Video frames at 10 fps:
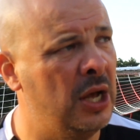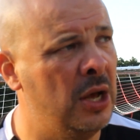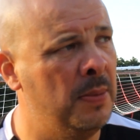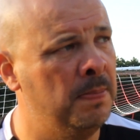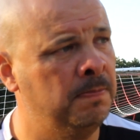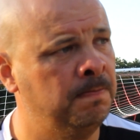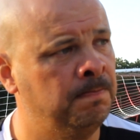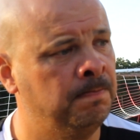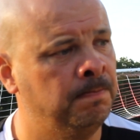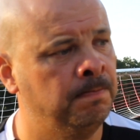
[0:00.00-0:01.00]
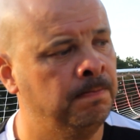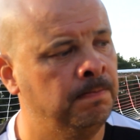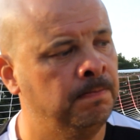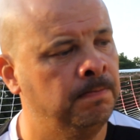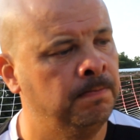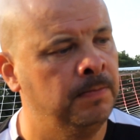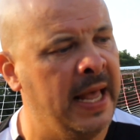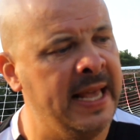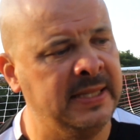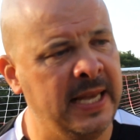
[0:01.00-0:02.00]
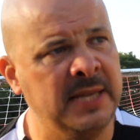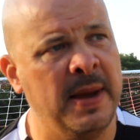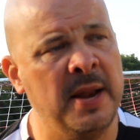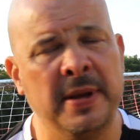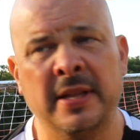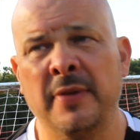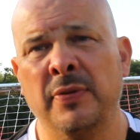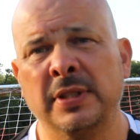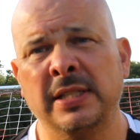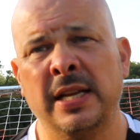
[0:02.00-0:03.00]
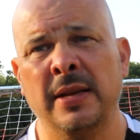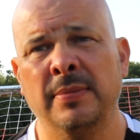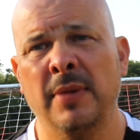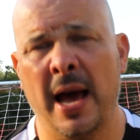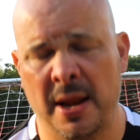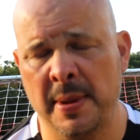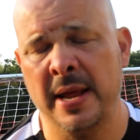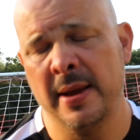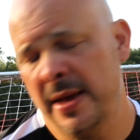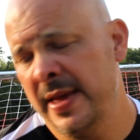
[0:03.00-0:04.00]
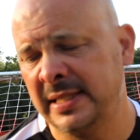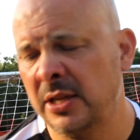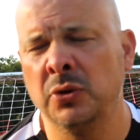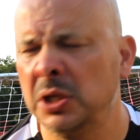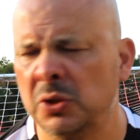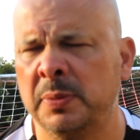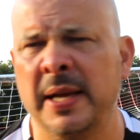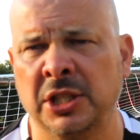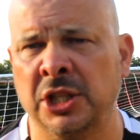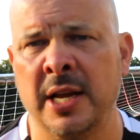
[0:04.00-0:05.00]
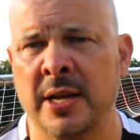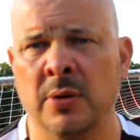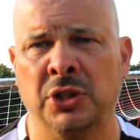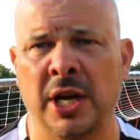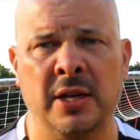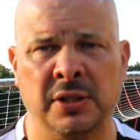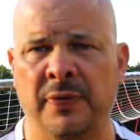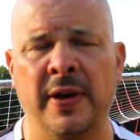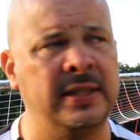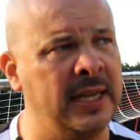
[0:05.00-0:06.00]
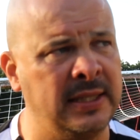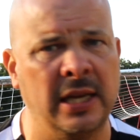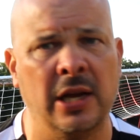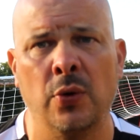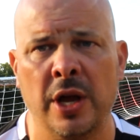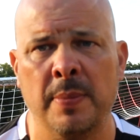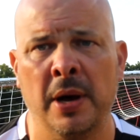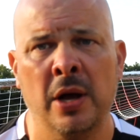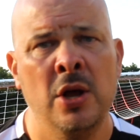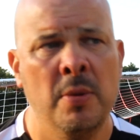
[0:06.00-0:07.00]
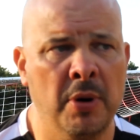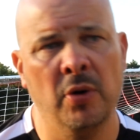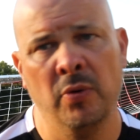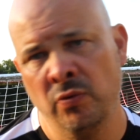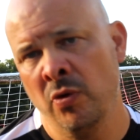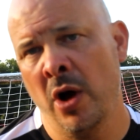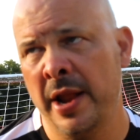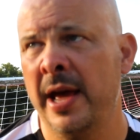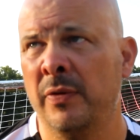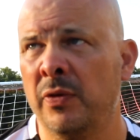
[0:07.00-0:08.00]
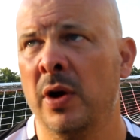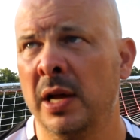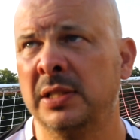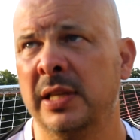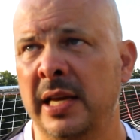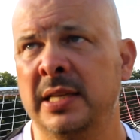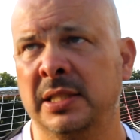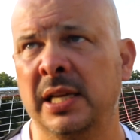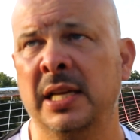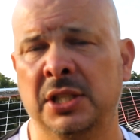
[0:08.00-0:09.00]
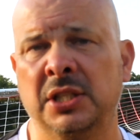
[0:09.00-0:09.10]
Um, he's, he's made a big difference, hasn't he? Yeah. At the minute, and that's no disrespect to Jacob because Jacob's a fantastic goalkeeper, but right now for us, he's, he's